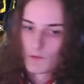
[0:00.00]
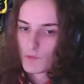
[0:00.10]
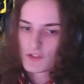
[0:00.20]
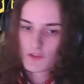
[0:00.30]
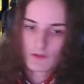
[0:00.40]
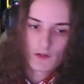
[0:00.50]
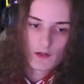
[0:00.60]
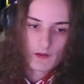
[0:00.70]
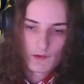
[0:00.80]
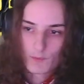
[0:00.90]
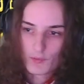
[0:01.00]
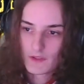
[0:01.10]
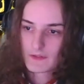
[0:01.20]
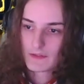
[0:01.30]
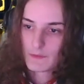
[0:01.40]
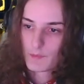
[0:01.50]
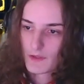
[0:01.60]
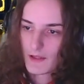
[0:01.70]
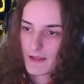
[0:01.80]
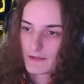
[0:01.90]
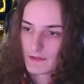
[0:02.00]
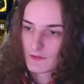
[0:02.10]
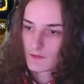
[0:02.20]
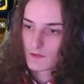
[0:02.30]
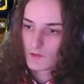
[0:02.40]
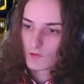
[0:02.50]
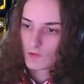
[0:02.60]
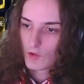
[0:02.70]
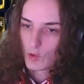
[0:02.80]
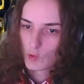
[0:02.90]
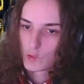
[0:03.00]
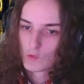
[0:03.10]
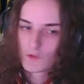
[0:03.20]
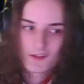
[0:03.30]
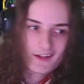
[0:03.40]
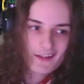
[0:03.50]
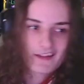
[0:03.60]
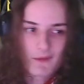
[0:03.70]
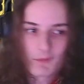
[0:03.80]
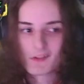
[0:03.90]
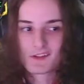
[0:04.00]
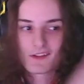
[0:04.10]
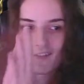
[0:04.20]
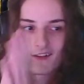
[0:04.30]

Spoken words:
which is pretty simple and concludes the late game build.